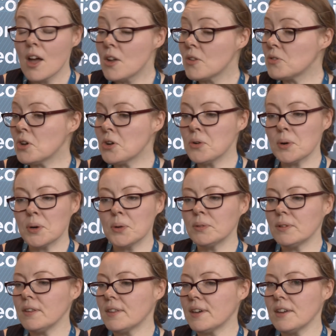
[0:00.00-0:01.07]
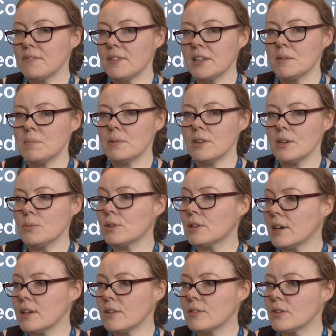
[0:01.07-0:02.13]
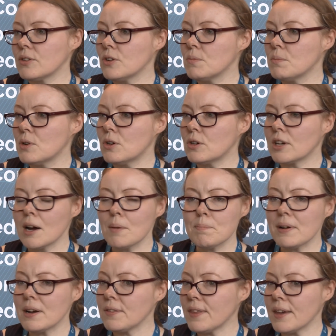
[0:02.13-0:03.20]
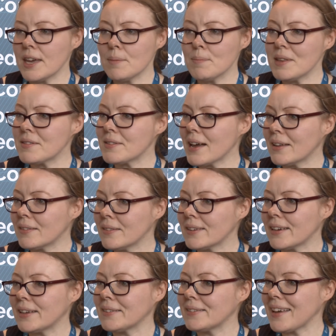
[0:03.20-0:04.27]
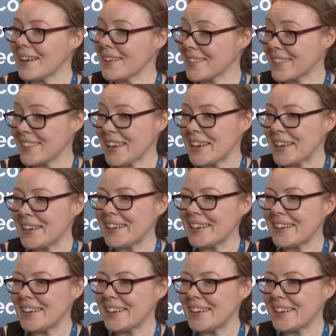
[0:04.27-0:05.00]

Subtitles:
No, only that if anybody would like to know more, come by the AMEE stand and ask there.